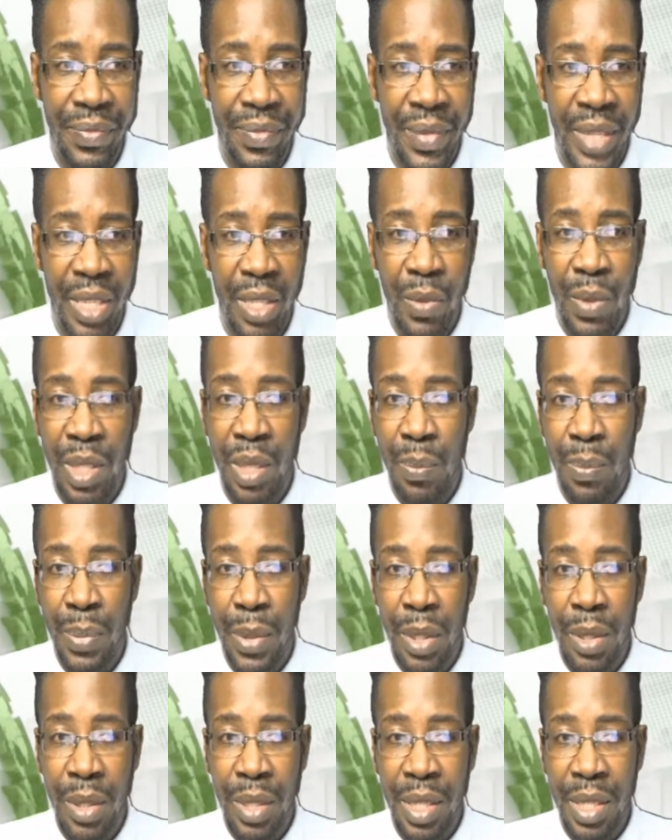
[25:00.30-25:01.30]
She was
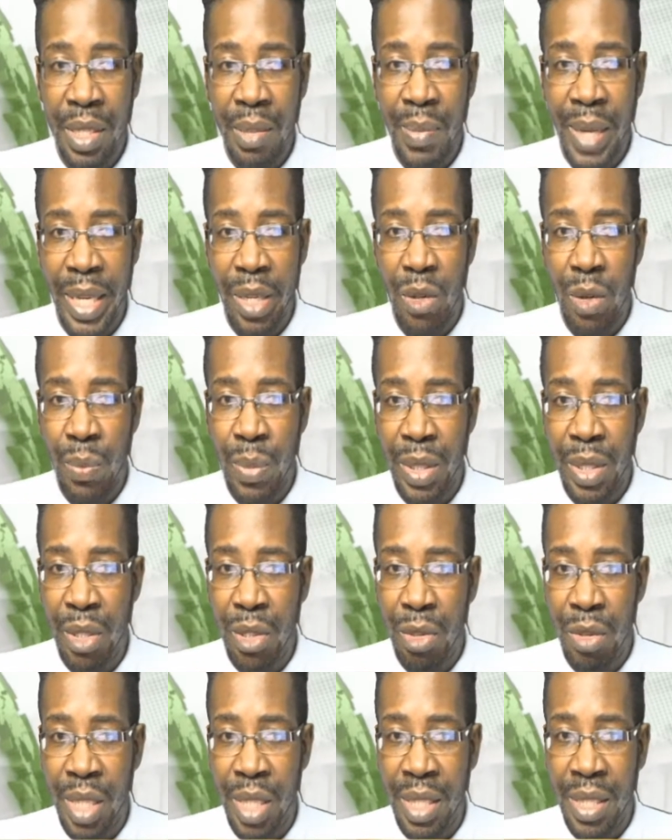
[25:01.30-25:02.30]
approached by Cooper
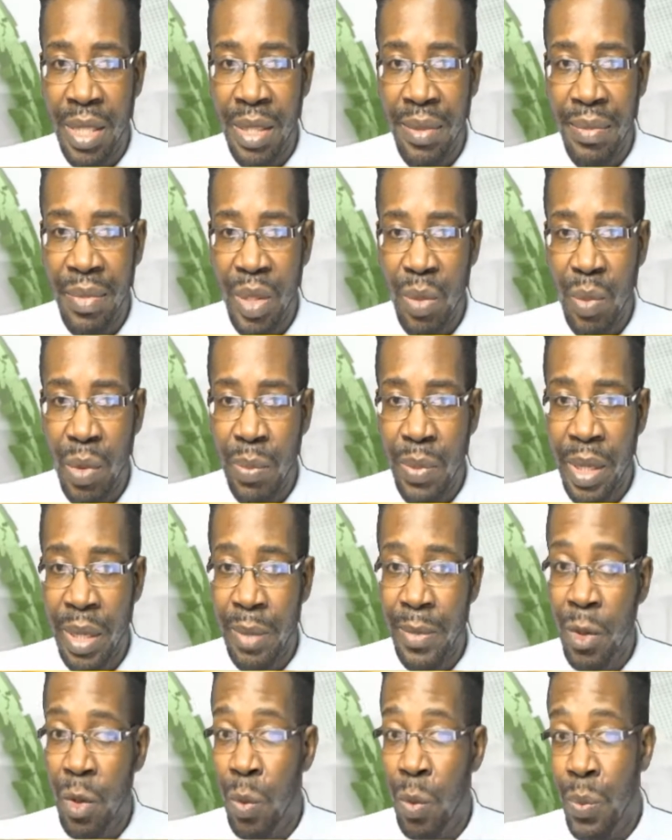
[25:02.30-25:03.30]
Street.
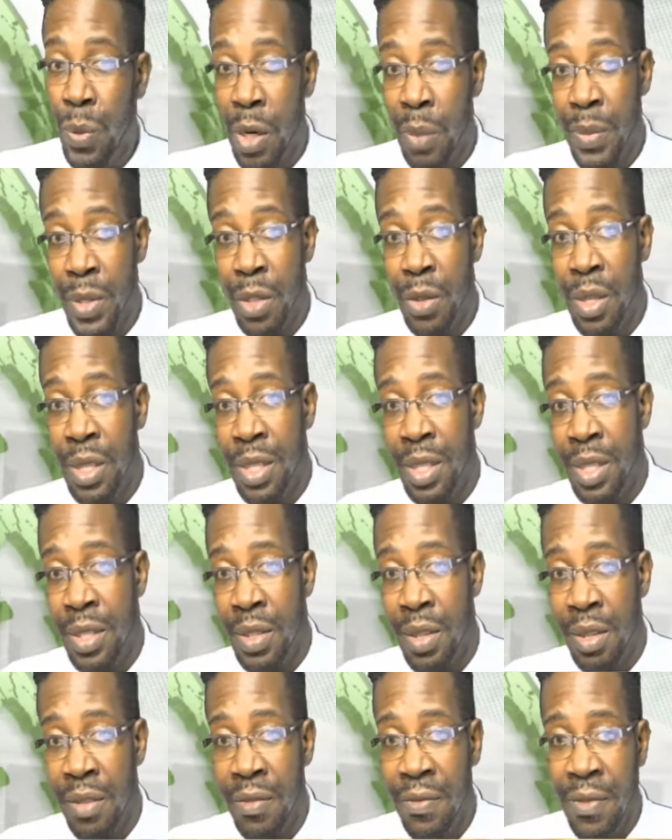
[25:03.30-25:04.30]
The two perpetrators
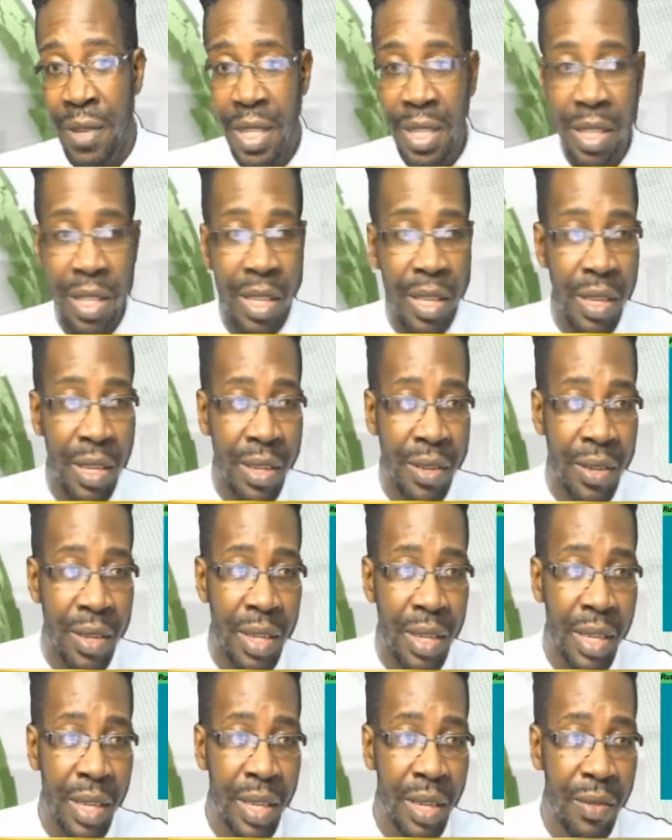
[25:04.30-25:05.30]
confronted her
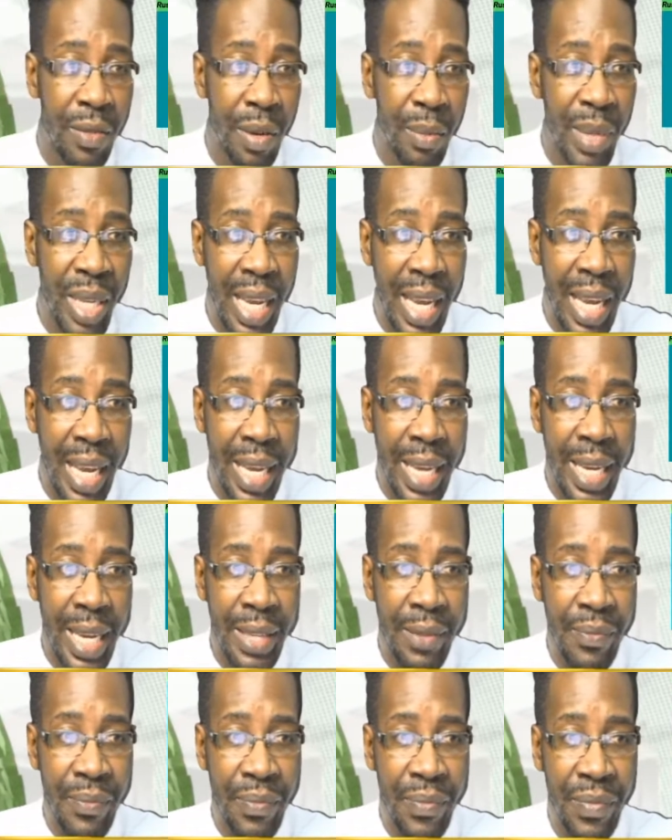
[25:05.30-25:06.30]
from behind